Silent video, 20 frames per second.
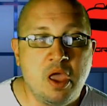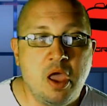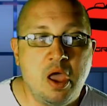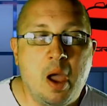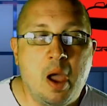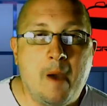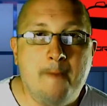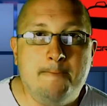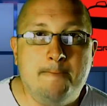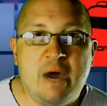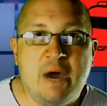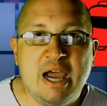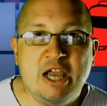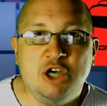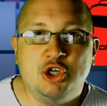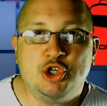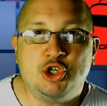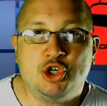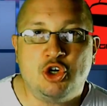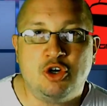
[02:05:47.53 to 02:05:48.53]
My
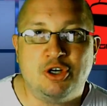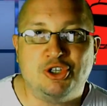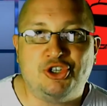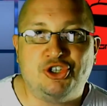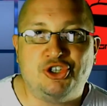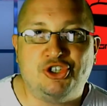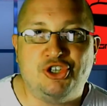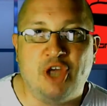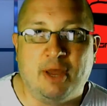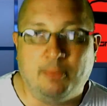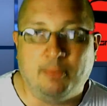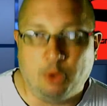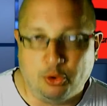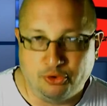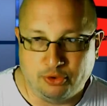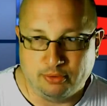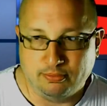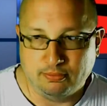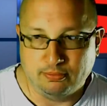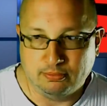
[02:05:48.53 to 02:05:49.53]
insurance doubled.
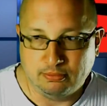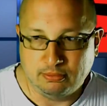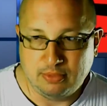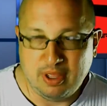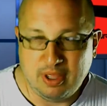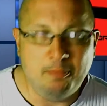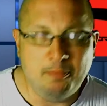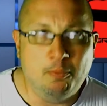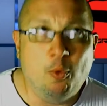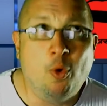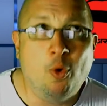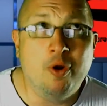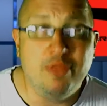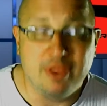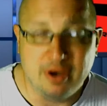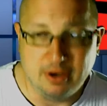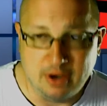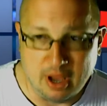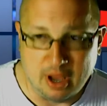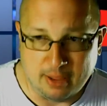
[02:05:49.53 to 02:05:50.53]
It more
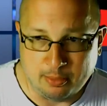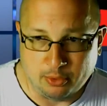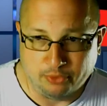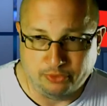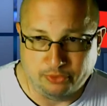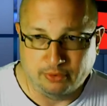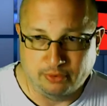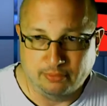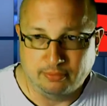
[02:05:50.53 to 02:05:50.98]
than doubled.